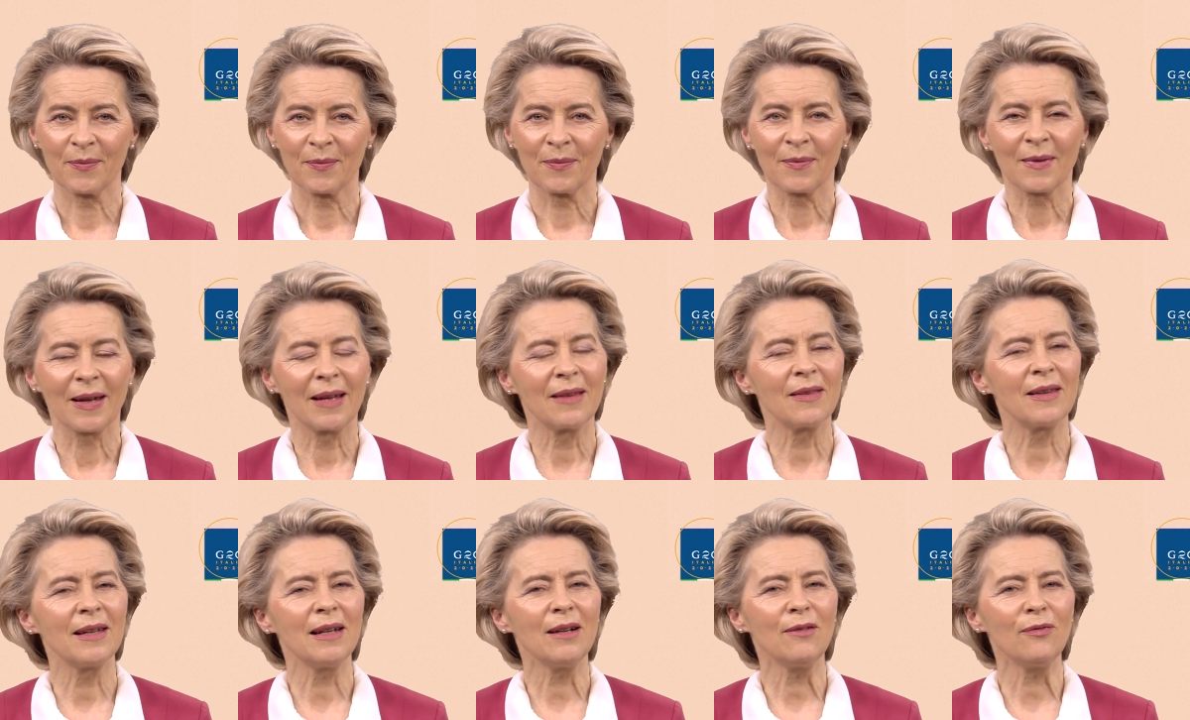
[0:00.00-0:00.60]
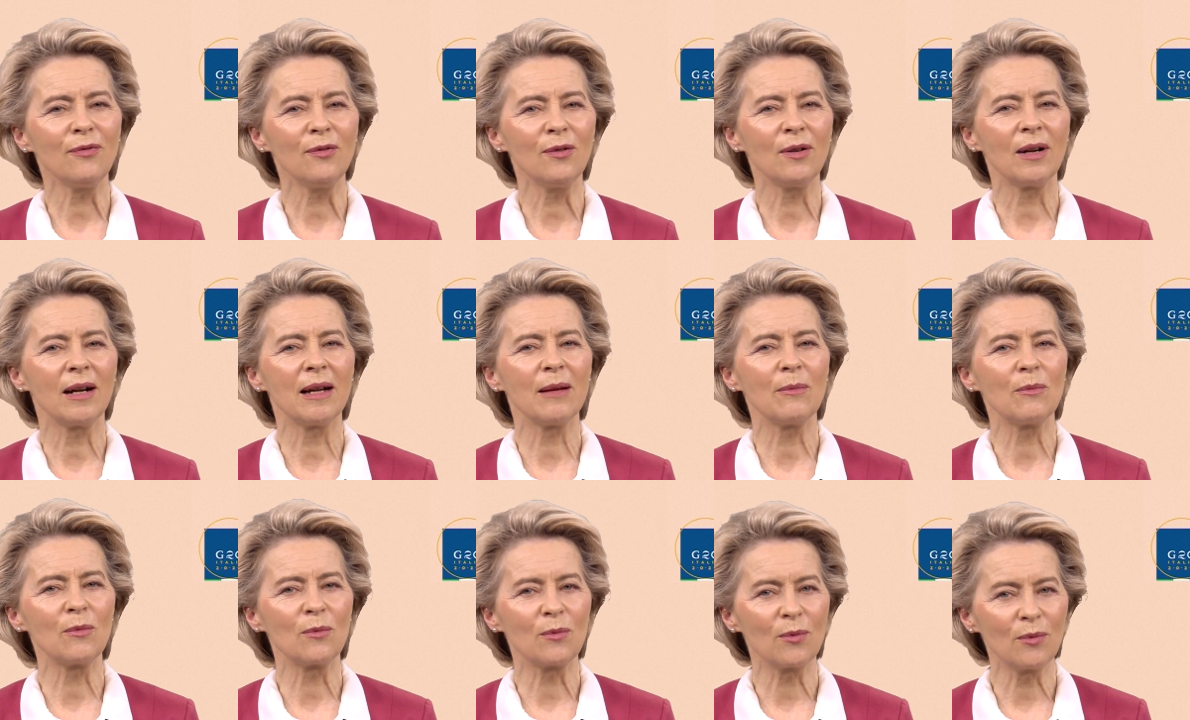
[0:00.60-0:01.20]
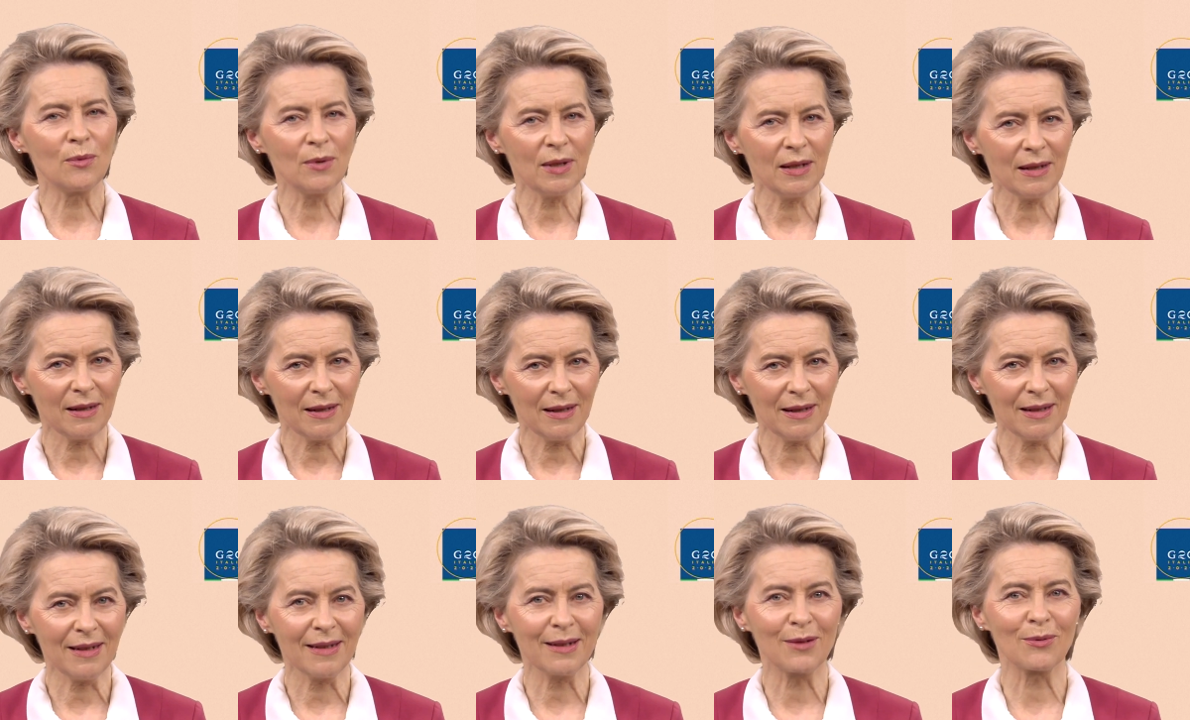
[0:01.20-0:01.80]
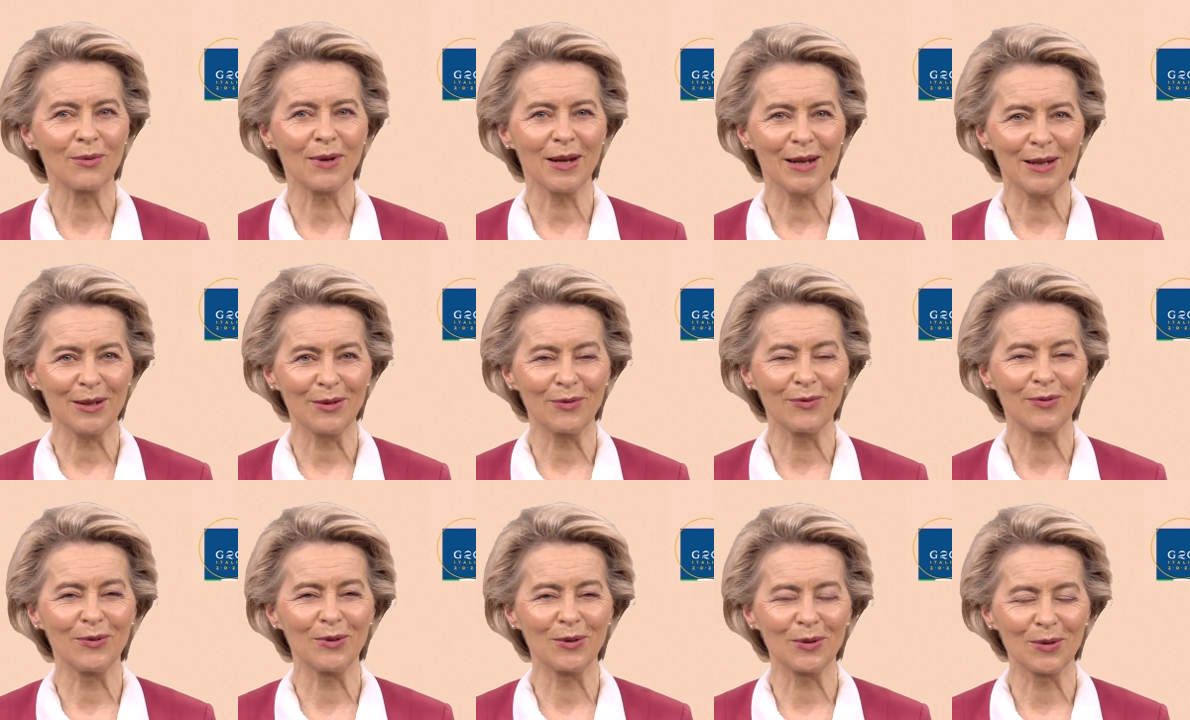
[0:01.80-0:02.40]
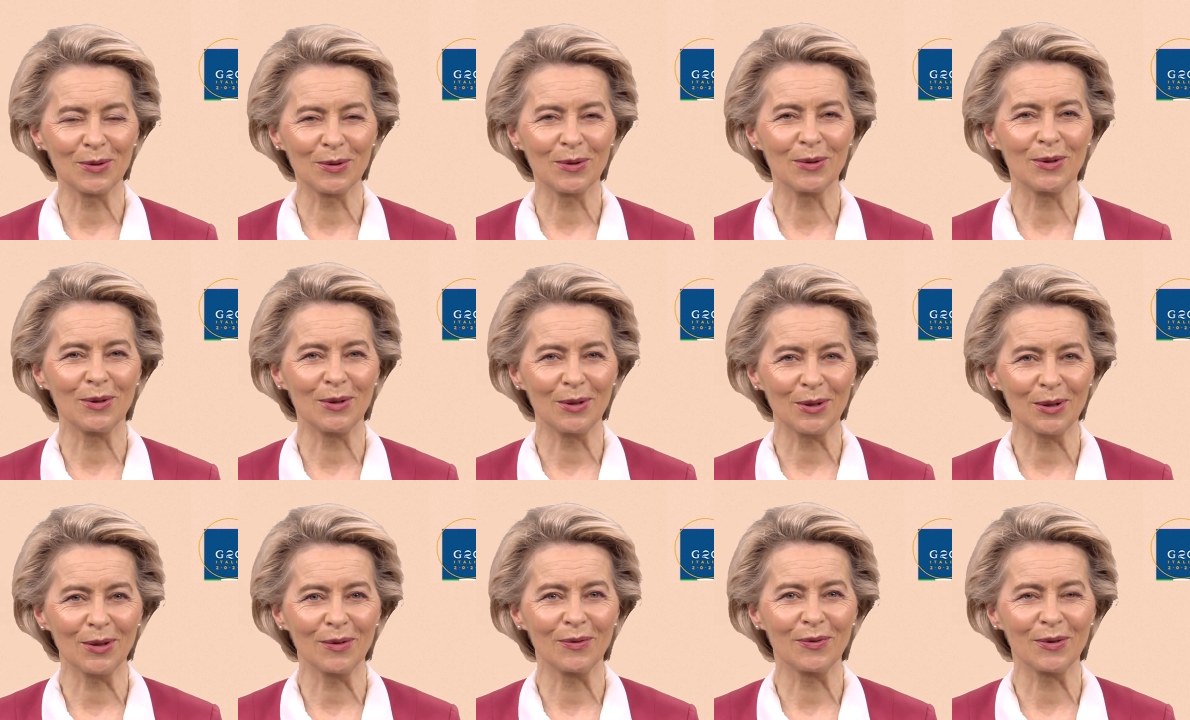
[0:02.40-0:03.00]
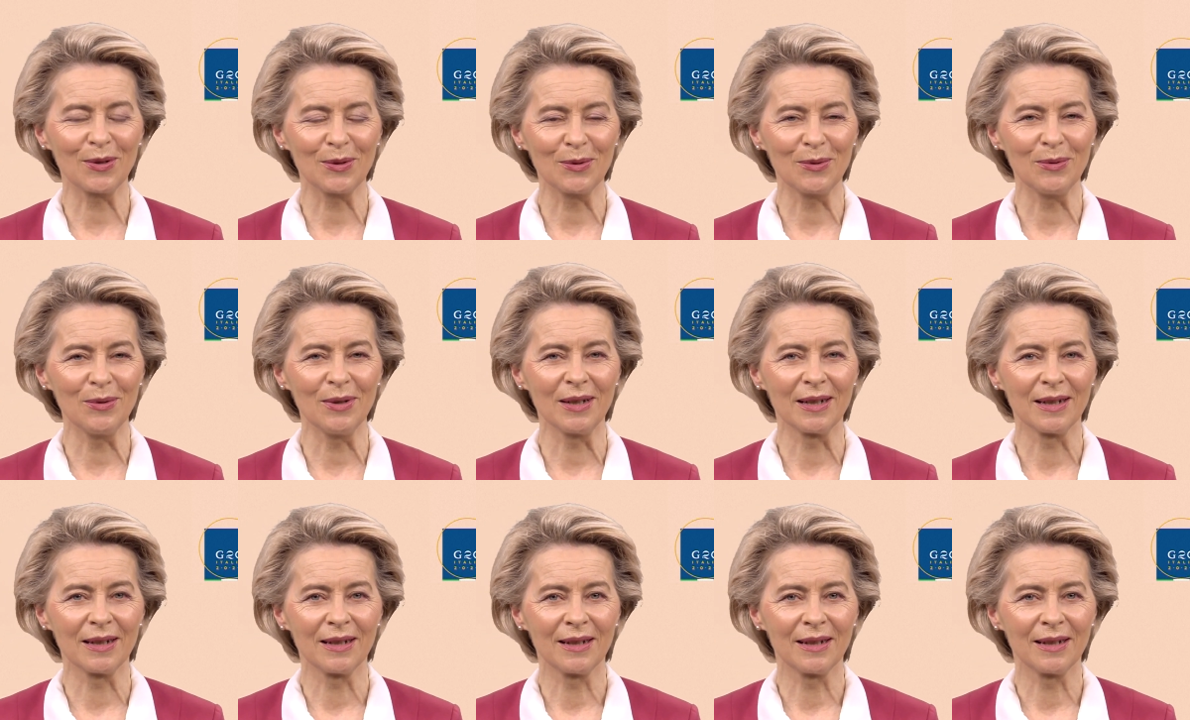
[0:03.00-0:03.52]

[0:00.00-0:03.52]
And therefore, I'm really grateful to all of you